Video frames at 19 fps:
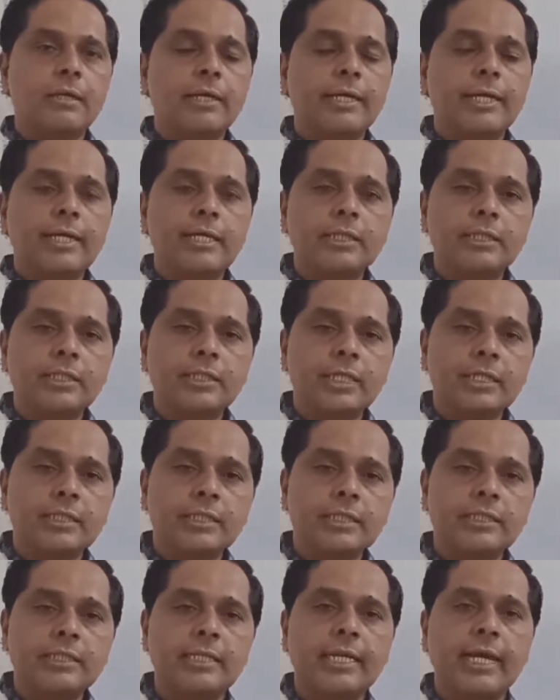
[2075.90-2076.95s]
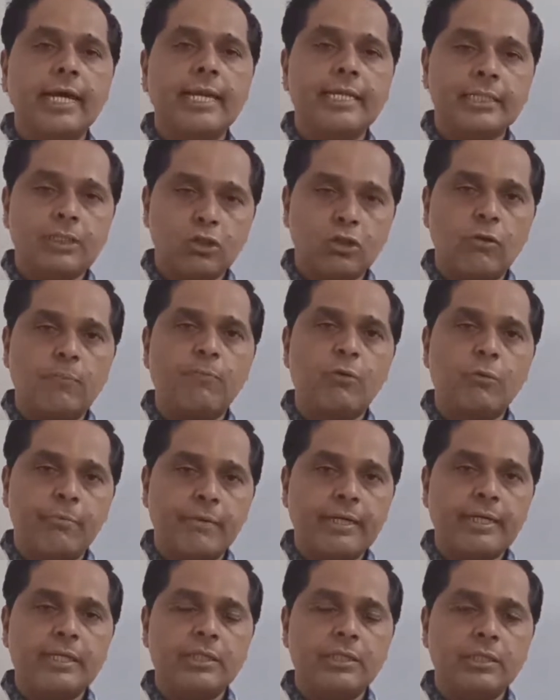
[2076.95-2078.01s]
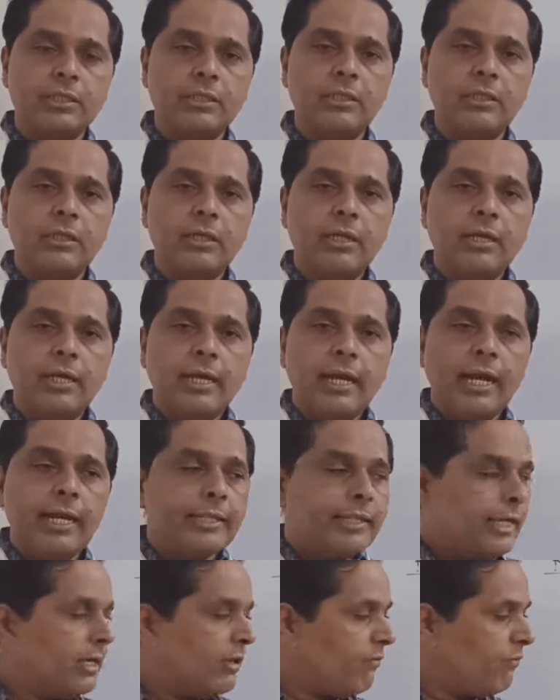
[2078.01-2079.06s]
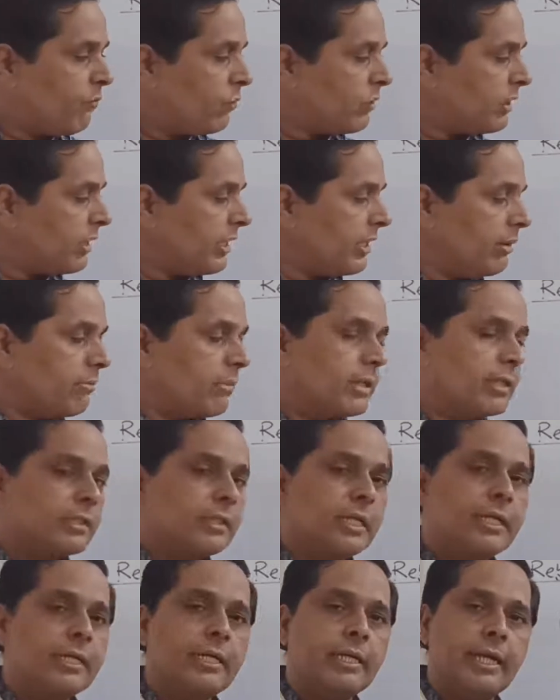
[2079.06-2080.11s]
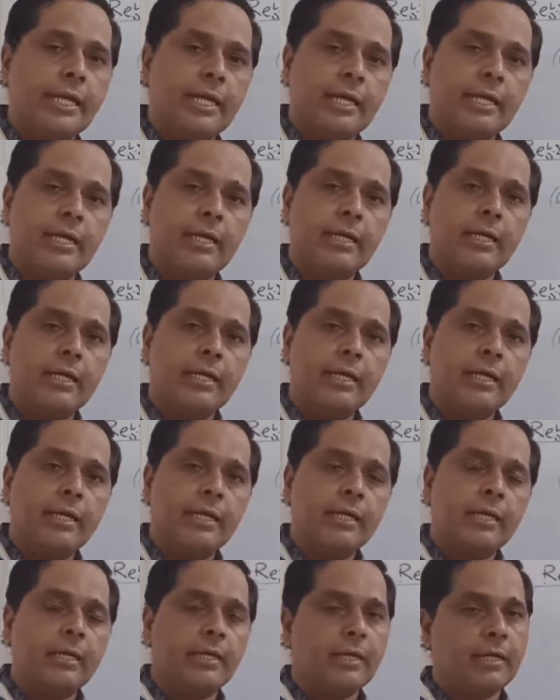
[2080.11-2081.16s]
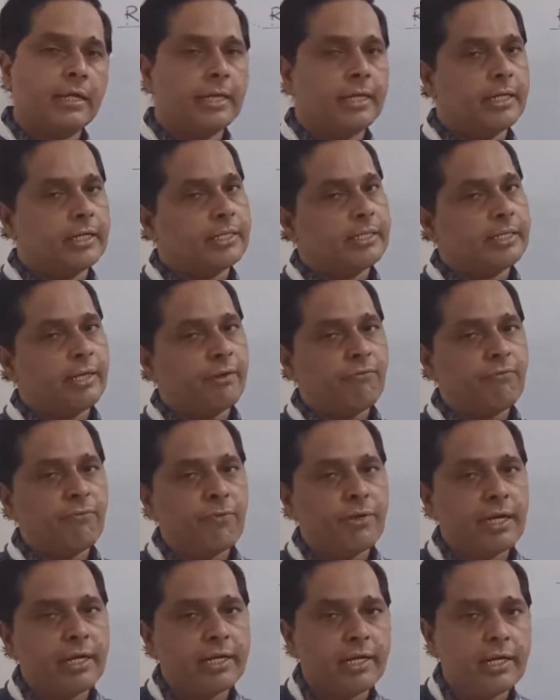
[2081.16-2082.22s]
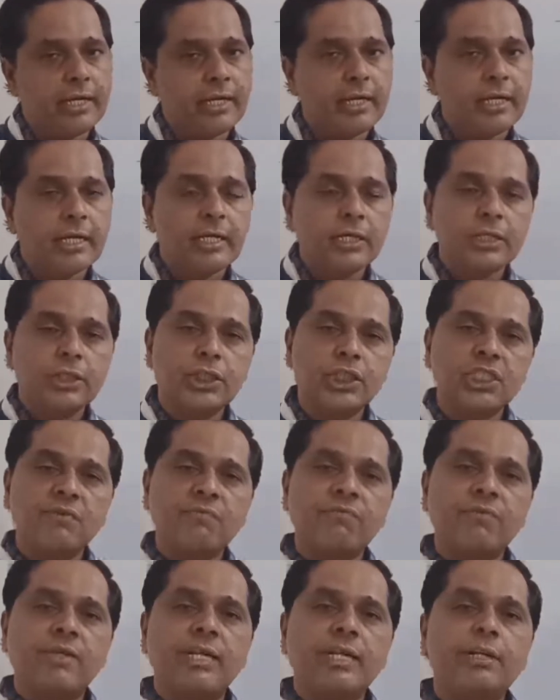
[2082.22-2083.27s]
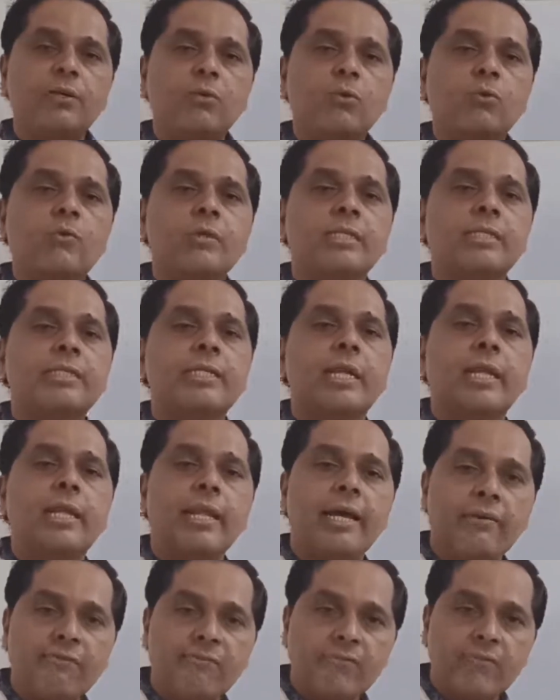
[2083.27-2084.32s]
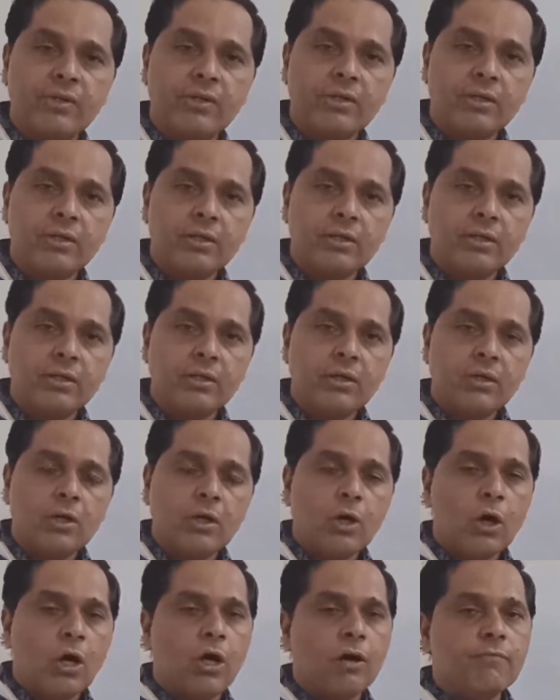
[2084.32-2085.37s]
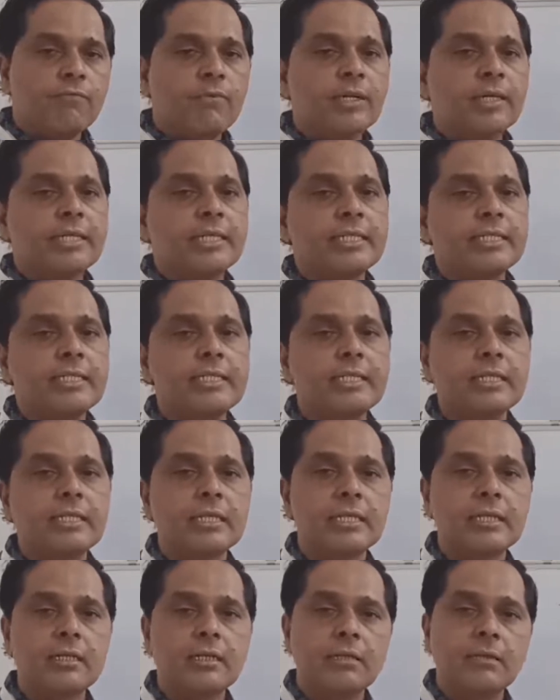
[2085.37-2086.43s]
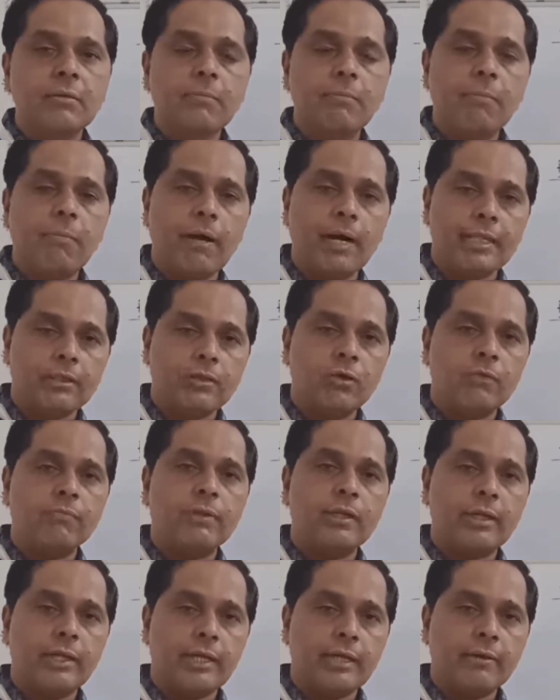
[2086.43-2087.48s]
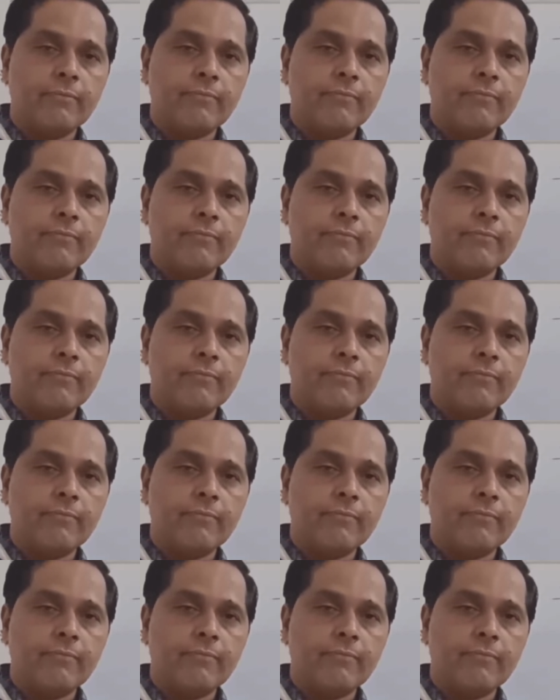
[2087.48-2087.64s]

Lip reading: it changes the direction of propagation, and therefore the emergent ray, it is definitely shifted towards the left of the incident path of the ray.